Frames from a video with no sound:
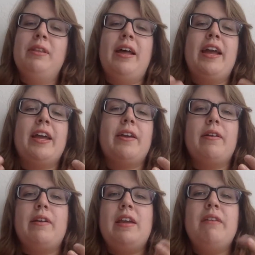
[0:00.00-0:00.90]
like,
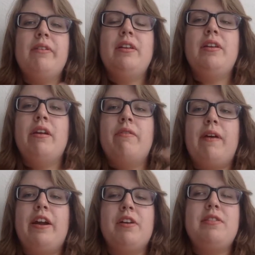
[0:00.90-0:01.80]
even if
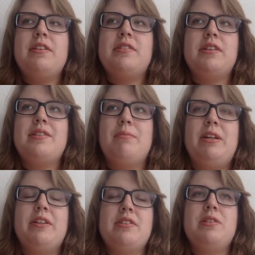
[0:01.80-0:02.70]
I heard this on someone
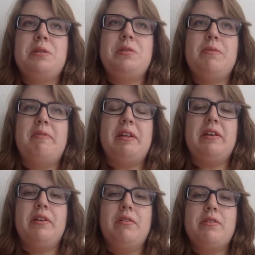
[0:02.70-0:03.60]
else's YouTube
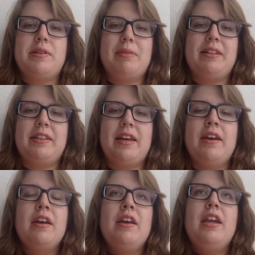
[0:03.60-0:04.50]
video or something like that,
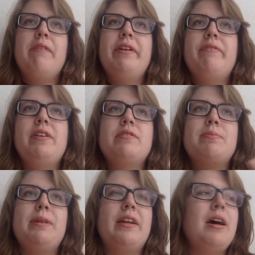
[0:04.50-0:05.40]
even if you
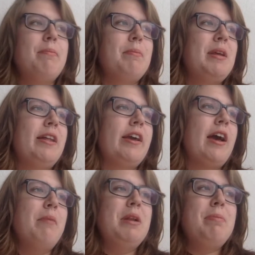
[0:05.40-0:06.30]
split up, be like,
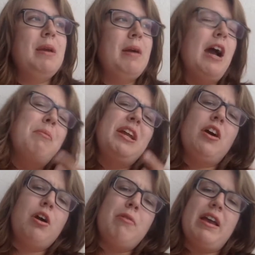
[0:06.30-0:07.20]
how many
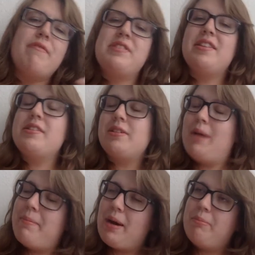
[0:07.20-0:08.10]
are we? I've said this to
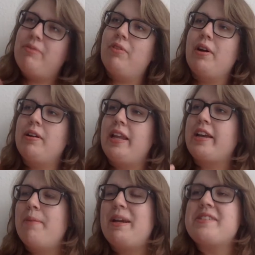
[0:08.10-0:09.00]
my mom before,
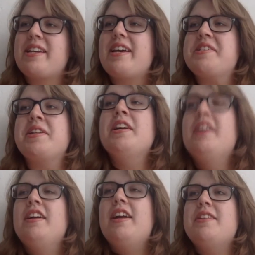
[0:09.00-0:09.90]
like coming as a guest
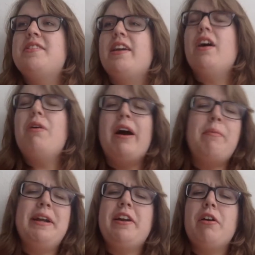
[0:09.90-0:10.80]
and saying, oh, how
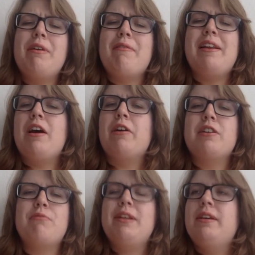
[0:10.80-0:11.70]
many are we right now?
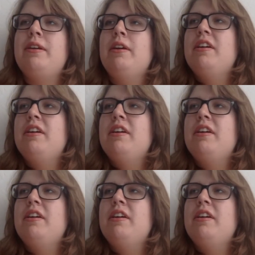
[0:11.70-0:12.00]
Because we